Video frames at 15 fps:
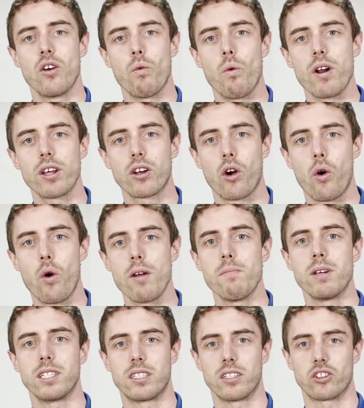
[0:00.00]
What
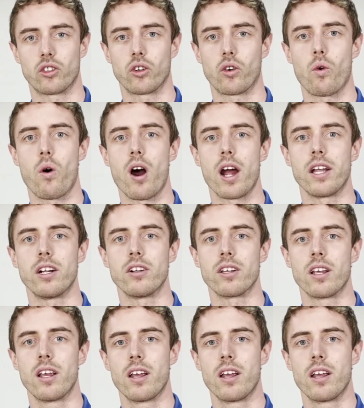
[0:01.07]
equipment is required?